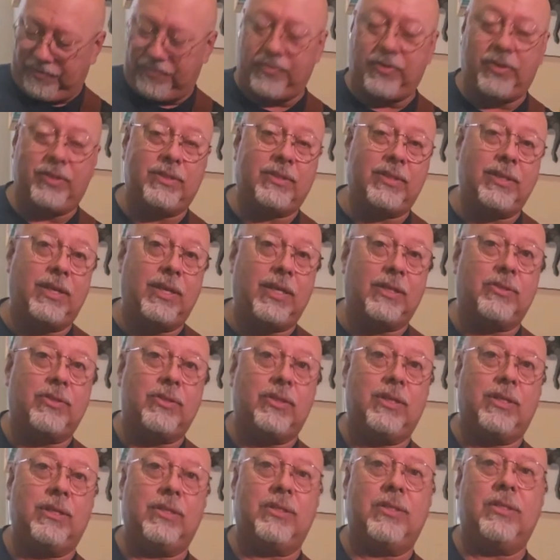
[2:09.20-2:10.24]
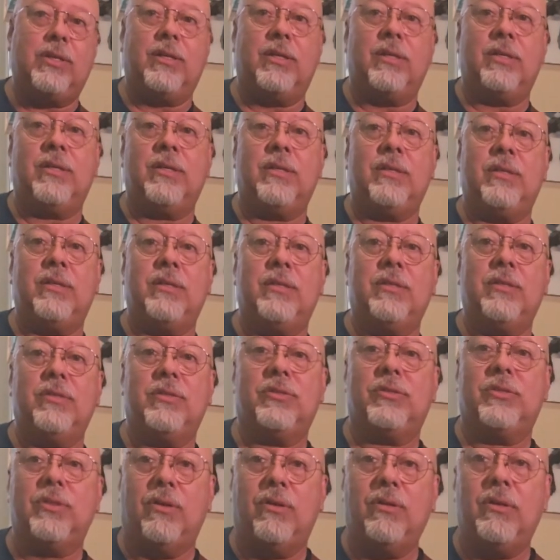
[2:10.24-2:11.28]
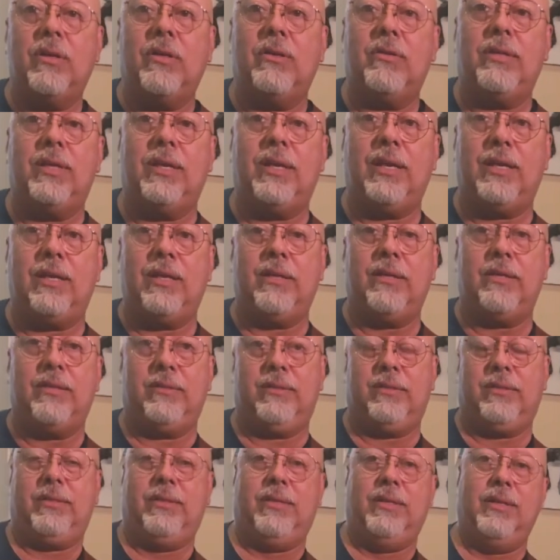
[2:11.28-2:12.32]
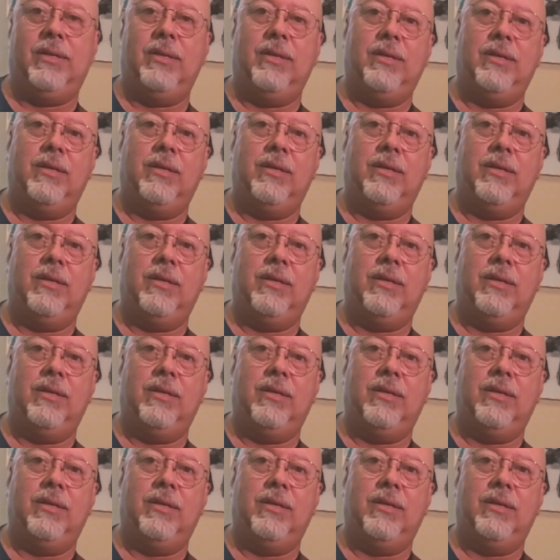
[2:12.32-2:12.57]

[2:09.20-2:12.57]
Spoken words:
the first electric guitar solo that I learned